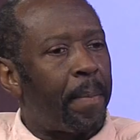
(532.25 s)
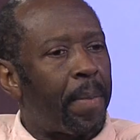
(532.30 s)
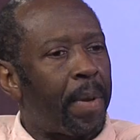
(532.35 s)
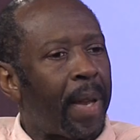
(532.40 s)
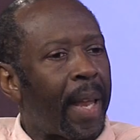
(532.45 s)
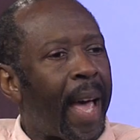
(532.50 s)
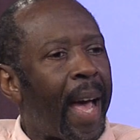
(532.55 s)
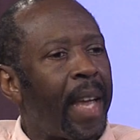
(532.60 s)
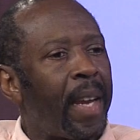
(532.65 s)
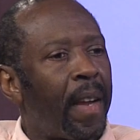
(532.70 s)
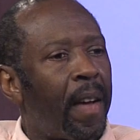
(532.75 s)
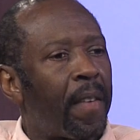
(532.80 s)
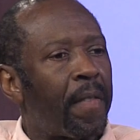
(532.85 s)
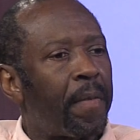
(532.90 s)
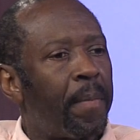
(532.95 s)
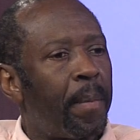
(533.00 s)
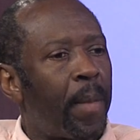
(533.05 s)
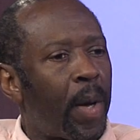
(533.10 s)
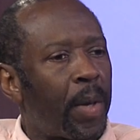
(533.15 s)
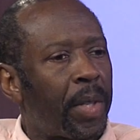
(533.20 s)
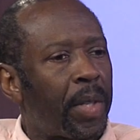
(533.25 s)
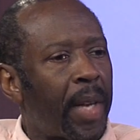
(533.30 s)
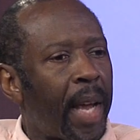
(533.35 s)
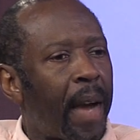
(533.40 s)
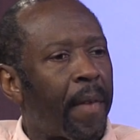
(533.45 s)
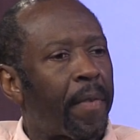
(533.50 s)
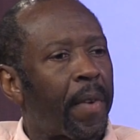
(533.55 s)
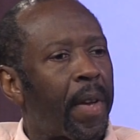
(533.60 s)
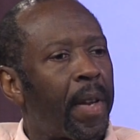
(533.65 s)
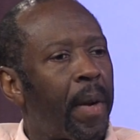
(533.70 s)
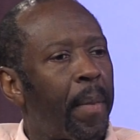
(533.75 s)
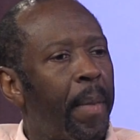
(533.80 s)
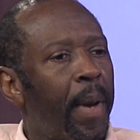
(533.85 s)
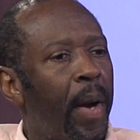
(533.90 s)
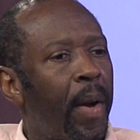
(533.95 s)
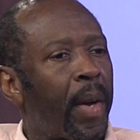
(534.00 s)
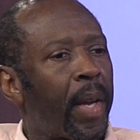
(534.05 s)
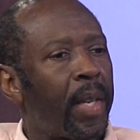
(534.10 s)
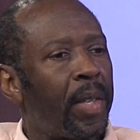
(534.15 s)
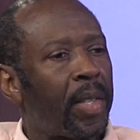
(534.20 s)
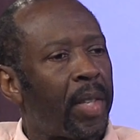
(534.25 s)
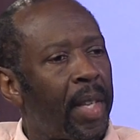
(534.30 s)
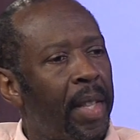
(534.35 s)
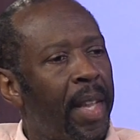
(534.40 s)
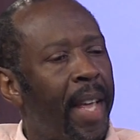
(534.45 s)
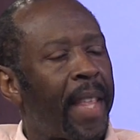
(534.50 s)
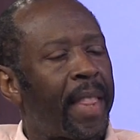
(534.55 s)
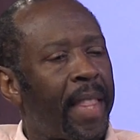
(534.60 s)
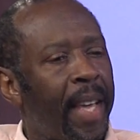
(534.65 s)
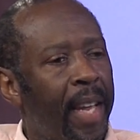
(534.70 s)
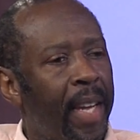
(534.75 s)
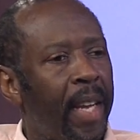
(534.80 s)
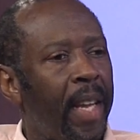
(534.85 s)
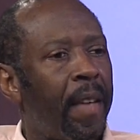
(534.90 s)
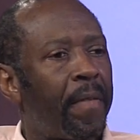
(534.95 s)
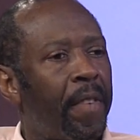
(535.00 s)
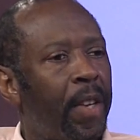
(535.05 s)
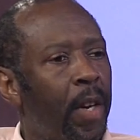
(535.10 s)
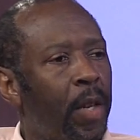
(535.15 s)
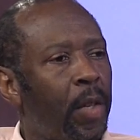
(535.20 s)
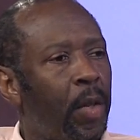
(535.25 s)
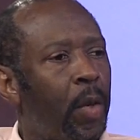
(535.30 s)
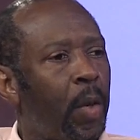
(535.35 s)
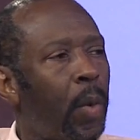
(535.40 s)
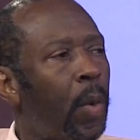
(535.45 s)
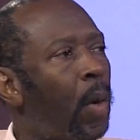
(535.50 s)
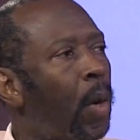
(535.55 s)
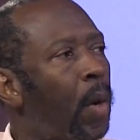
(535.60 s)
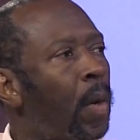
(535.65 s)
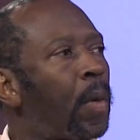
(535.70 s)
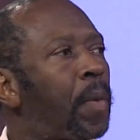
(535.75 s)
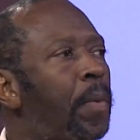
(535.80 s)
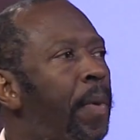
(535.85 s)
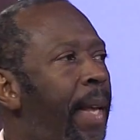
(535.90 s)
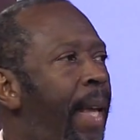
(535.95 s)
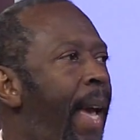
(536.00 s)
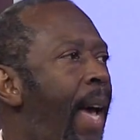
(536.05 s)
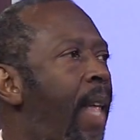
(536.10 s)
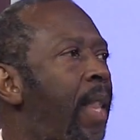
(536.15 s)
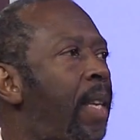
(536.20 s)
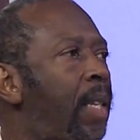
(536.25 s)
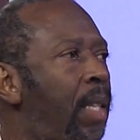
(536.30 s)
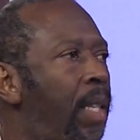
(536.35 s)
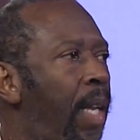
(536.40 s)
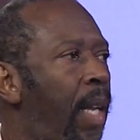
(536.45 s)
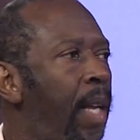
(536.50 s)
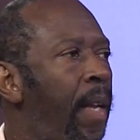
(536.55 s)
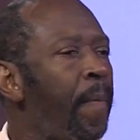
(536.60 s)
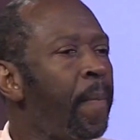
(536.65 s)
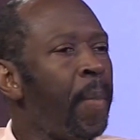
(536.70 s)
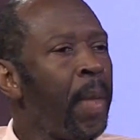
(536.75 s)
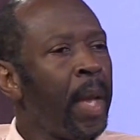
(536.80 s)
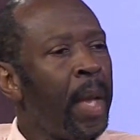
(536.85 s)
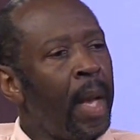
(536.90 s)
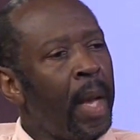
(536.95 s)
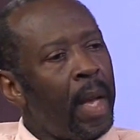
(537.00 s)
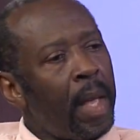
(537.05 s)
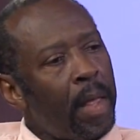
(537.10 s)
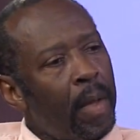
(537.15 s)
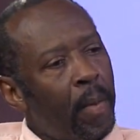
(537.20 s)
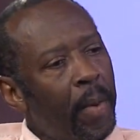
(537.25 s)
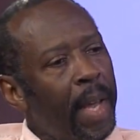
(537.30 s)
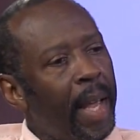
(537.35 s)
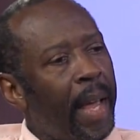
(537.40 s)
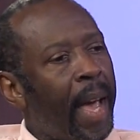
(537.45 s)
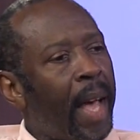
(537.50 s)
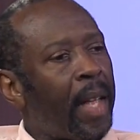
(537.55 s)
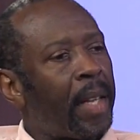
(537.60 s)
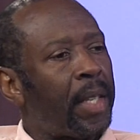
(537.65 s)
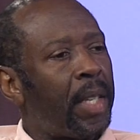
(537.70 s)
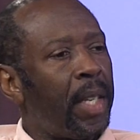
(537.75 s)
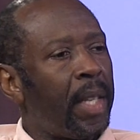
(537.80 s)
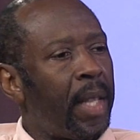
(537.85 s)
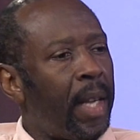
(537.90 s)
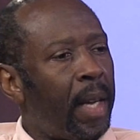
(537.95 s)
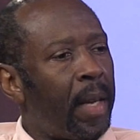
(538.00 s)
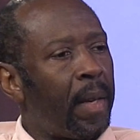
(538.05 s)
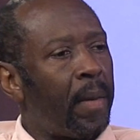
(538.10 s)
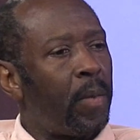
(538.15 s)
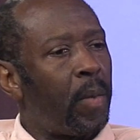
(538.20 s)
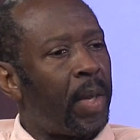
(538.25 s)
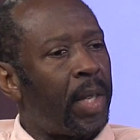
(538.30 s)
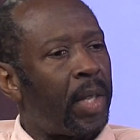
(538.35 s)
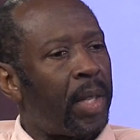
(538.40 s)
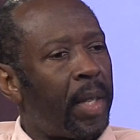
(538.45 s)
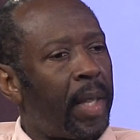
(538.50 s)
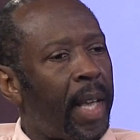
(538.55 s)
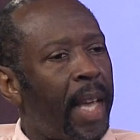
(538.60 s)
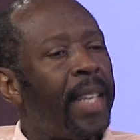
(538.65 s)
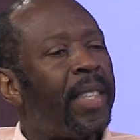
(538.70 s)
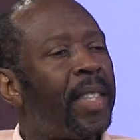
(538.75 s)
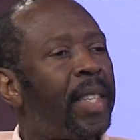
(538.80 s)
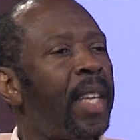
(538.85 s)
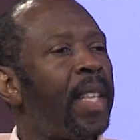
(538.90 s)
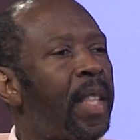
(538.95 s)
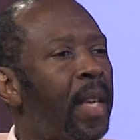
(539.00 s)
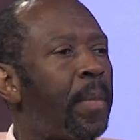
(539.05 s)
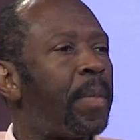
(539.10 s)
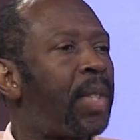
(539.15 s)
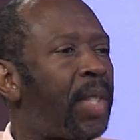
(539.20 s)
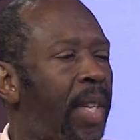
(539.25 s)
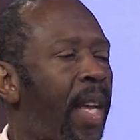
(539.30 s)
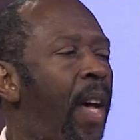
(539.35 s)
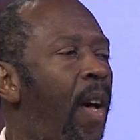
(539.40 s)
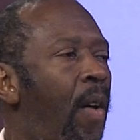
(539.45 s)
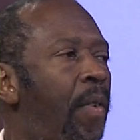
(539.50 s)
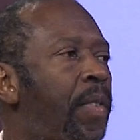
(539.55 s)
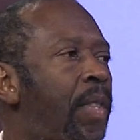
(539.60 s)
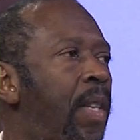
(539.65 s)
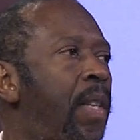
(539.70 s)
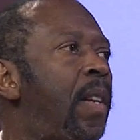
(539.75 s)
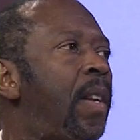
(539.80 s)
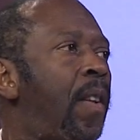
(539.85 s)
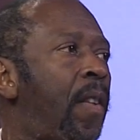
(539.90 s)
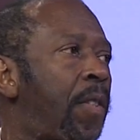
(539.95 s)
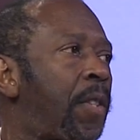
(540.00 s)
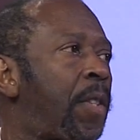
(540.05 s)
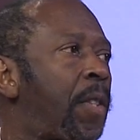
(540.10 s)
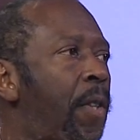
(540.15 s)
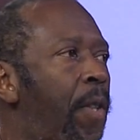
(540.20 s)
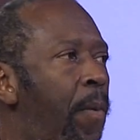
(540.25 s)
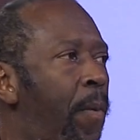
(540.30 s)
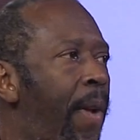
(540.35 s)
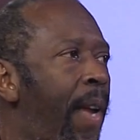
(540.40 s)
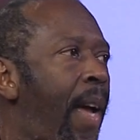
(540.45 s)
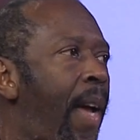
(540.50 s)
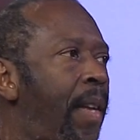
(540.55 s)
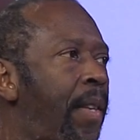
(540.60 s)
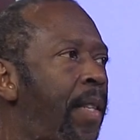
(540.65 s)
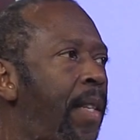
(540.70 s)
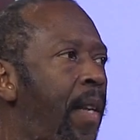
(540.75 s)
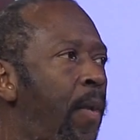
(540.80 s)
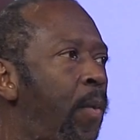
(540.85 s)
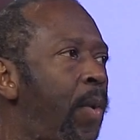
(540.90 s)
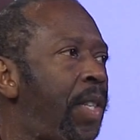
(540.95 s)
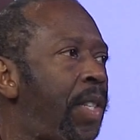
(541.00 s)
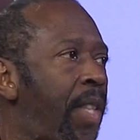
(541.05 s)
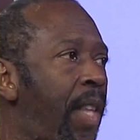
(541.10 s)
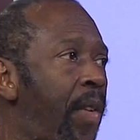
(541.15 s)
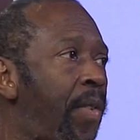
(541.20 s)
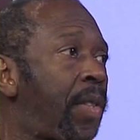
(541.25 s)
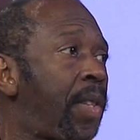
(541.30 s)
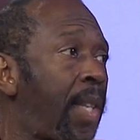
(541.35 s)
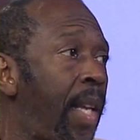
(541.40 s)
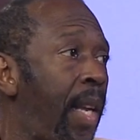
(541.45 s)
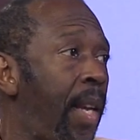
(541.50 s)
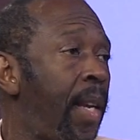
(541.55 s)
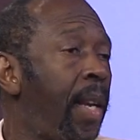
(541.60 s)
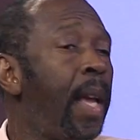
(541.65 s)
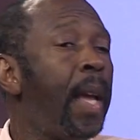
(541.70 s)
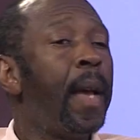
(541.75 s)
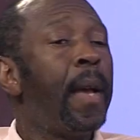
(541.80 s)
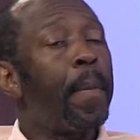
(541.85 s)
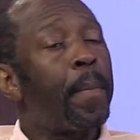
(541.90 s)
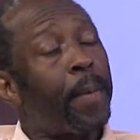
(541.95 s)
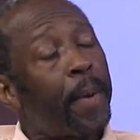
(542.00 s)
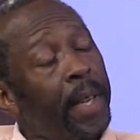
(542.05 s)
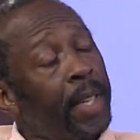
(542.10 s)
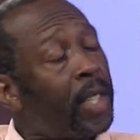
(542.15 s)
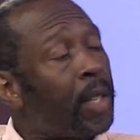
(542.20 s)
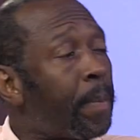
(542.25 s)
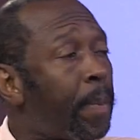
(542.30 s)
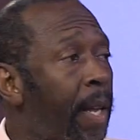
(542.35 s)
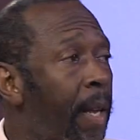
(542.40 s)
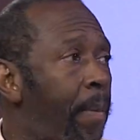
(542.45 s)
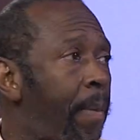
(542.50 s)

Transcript: plight of most African Americans in that they live in a dual reality, the reality that in which they see themselves, and also the reality in which they're seen, principally